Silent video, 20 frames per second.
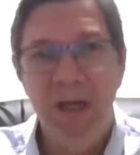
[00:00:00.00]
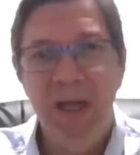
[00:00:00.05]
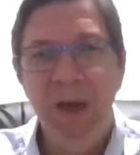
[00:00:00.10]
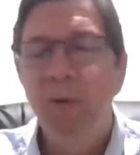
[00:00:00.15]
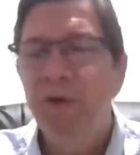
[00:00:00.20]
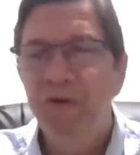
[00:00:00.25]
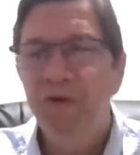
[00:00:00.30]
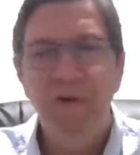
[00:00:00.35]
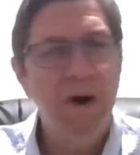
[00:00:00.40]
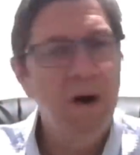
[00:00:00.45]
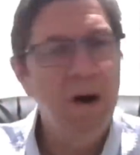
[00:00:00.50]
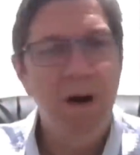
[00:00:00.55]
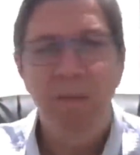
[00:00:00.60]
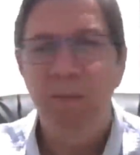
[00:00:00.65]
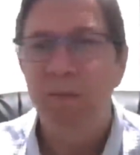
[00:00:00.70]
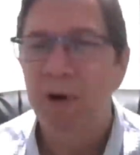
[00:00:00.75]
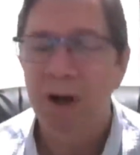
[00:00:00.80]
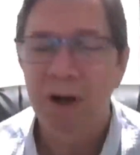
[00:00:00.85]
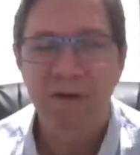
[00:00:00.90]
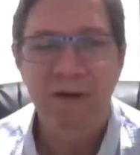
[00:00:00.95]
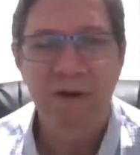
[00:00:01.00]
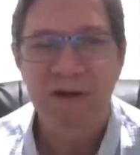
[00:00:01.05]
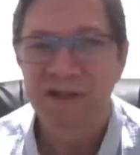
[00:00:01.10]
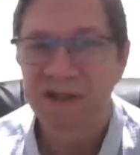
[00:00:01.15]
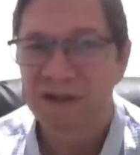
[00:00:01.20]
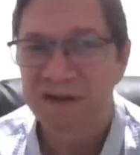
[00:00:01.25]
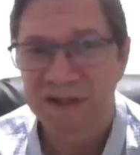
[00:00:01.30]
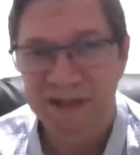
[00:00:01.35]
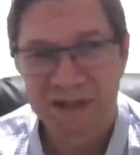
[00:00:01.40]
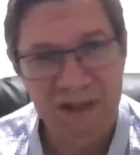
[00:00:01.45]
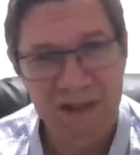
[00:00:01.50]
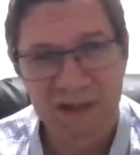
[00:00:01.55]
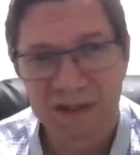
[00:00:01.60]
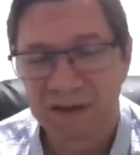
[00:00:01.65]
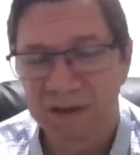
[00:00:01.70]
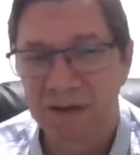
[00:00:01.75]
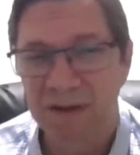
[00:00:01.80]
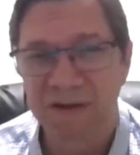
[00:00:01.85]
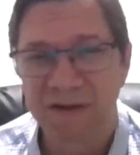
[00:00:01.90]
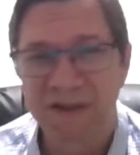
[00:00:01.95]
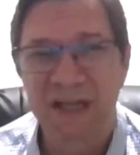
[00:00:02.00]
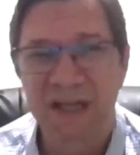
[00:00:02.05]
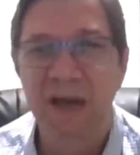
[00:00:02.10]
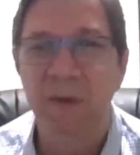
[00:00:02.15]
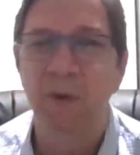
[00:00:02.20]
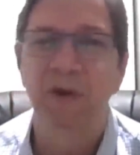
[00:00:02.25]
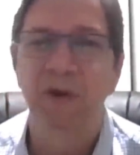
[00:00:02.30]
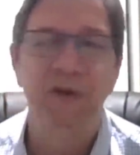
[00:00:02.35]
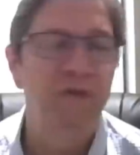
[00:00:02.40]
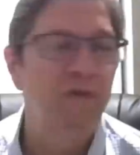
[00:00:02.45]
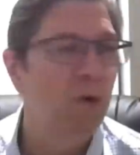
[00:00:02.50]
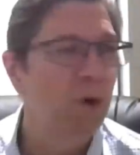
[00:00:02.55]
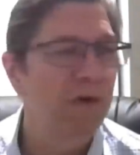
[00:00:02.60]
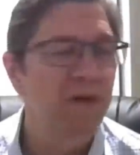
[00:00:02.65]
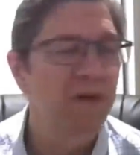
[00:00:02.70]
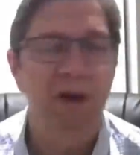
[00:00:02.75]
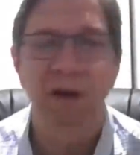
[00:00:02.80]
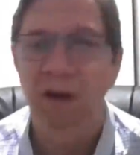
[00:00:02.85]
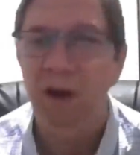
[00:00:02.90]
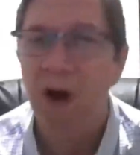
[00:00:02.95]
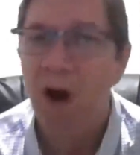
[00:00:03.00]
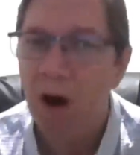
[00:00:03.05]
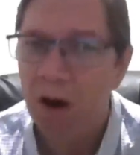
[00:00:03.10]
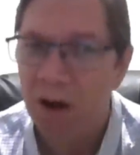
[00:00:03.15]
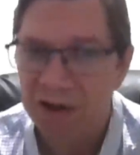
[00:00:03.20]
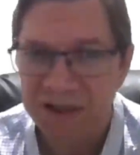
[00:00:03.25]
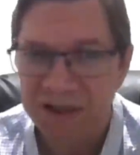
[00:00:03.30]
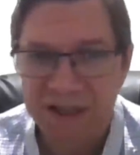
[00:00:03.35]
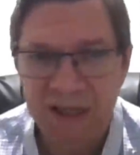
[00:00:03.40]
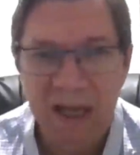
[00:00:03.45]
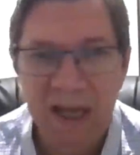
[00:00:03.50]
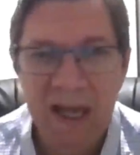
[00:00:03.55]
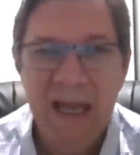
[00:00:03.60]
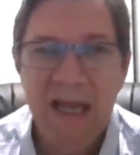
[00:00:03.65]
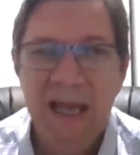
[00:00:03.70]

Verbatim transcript: It was for our brothers and sisters. It was for the lost.